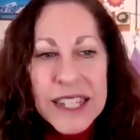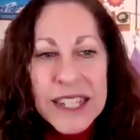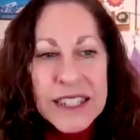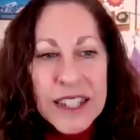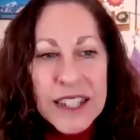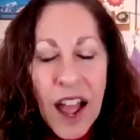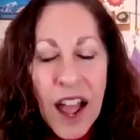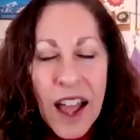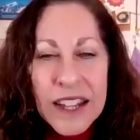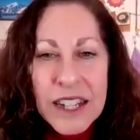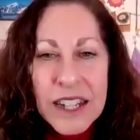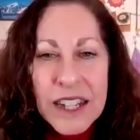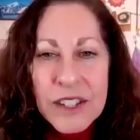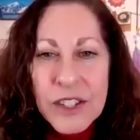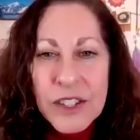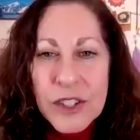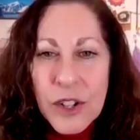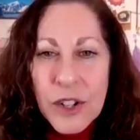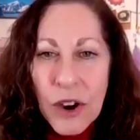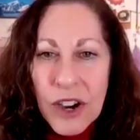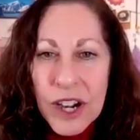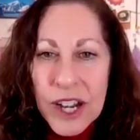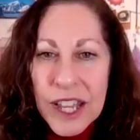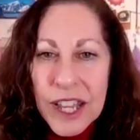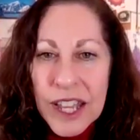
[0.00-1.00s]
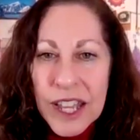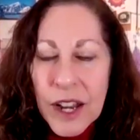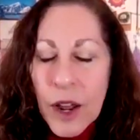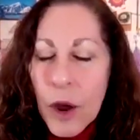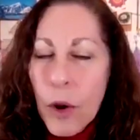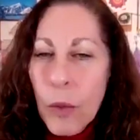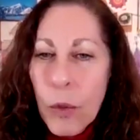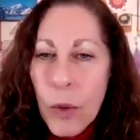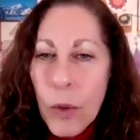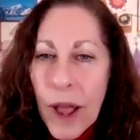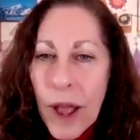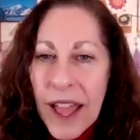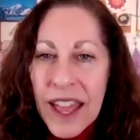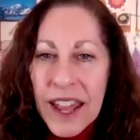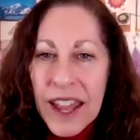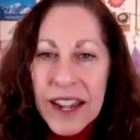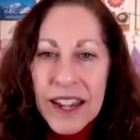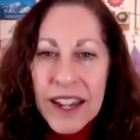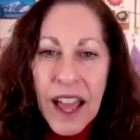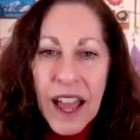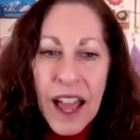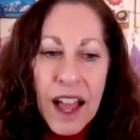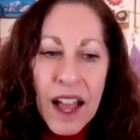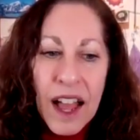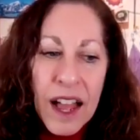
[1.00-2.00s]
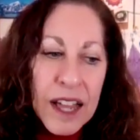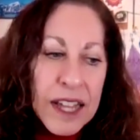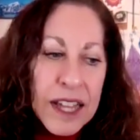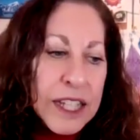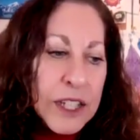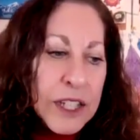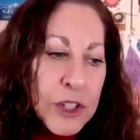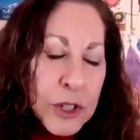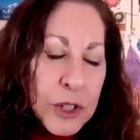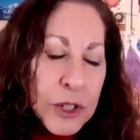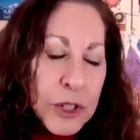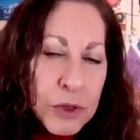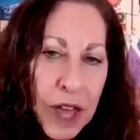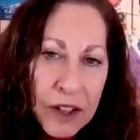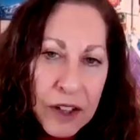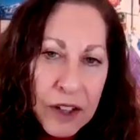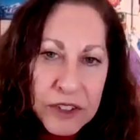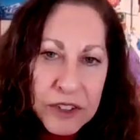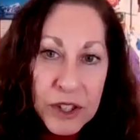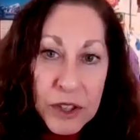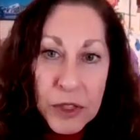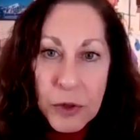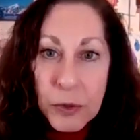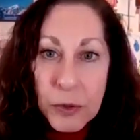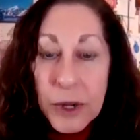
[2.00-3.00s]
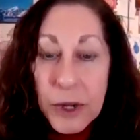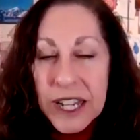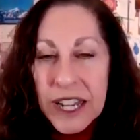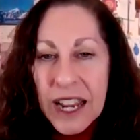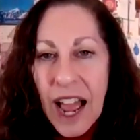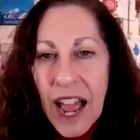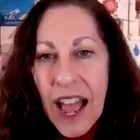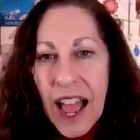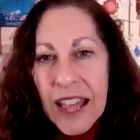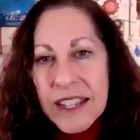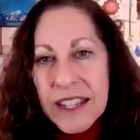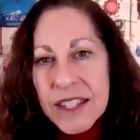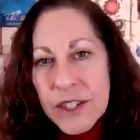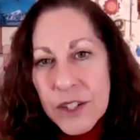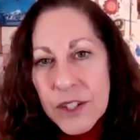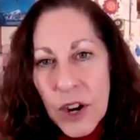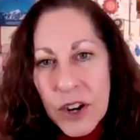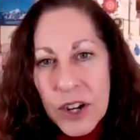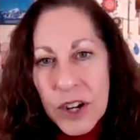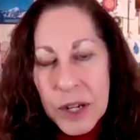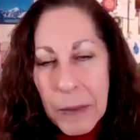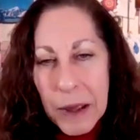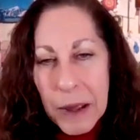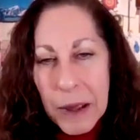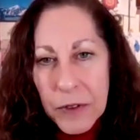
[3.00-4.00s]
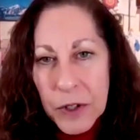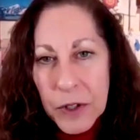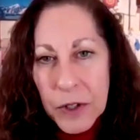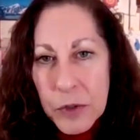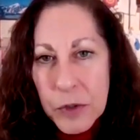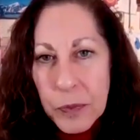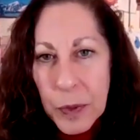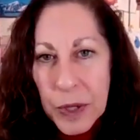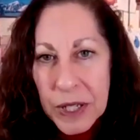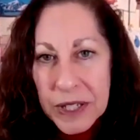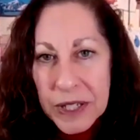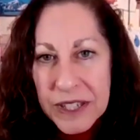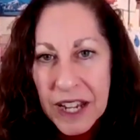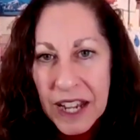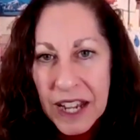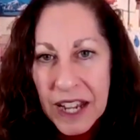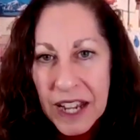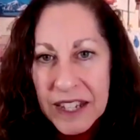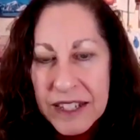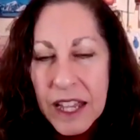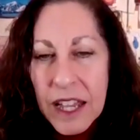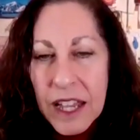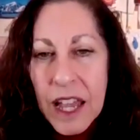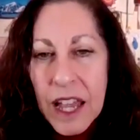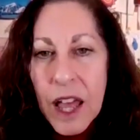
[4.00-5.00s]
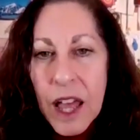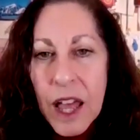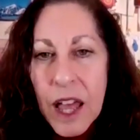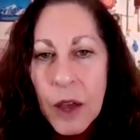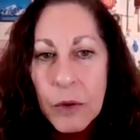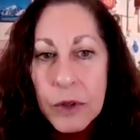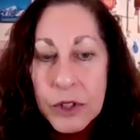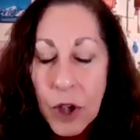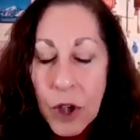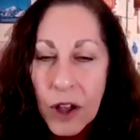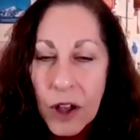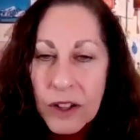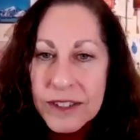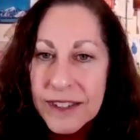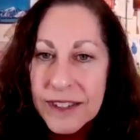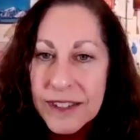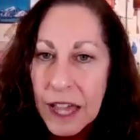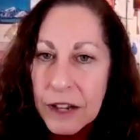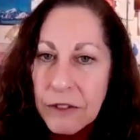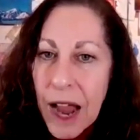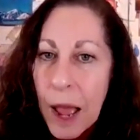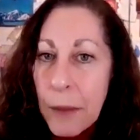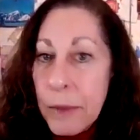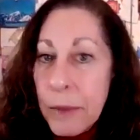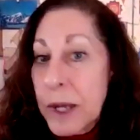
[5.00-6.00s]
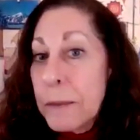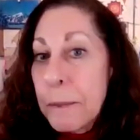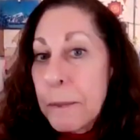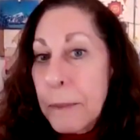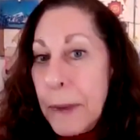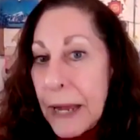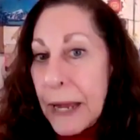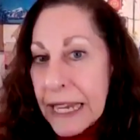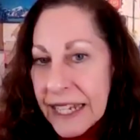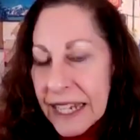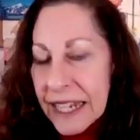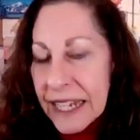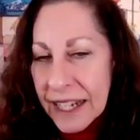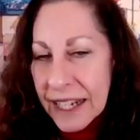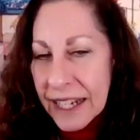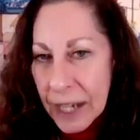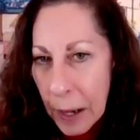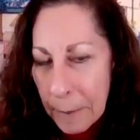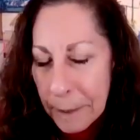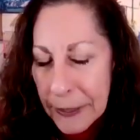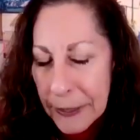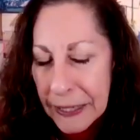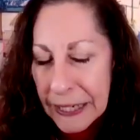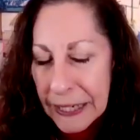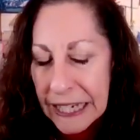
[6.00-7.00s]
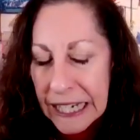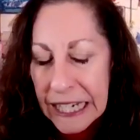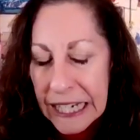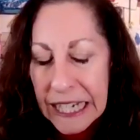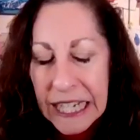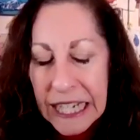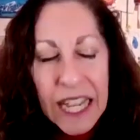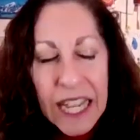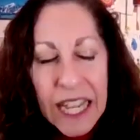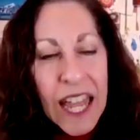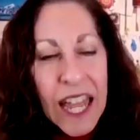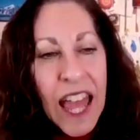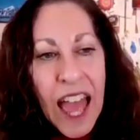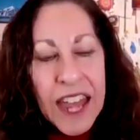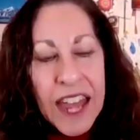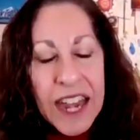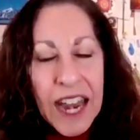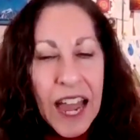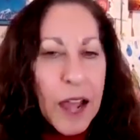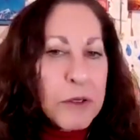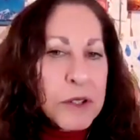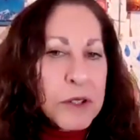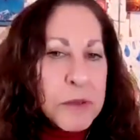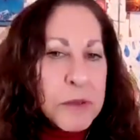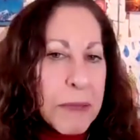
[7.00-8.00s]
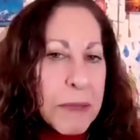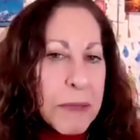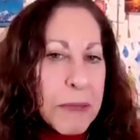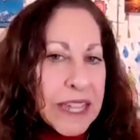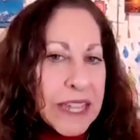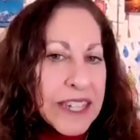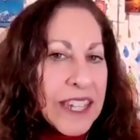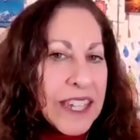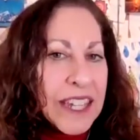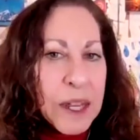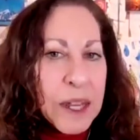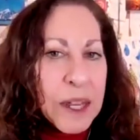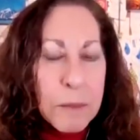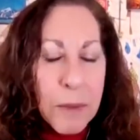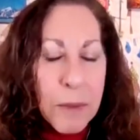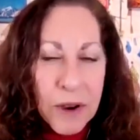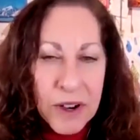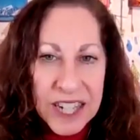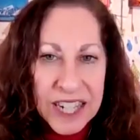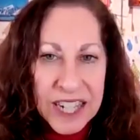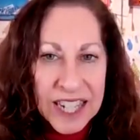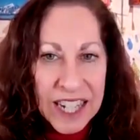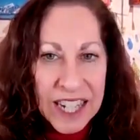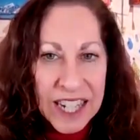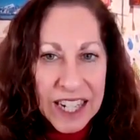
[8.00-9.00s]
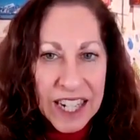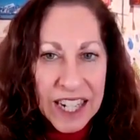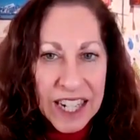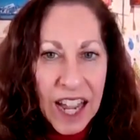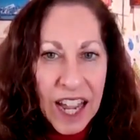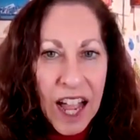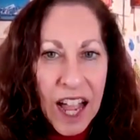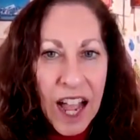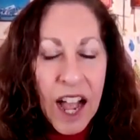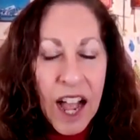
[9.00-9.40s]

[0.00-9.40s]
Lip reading: it kind of started when in 2003, I started my first business. It was called Zen Rabbit Baking Company. And I was making and marketing